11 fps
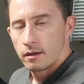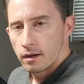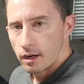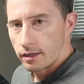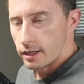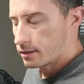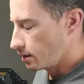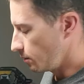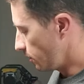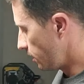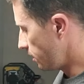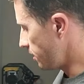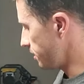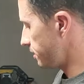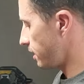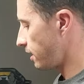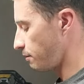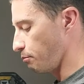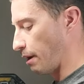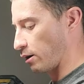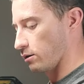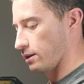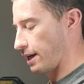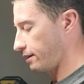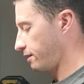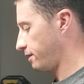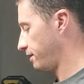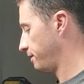All right, next up is barrel length.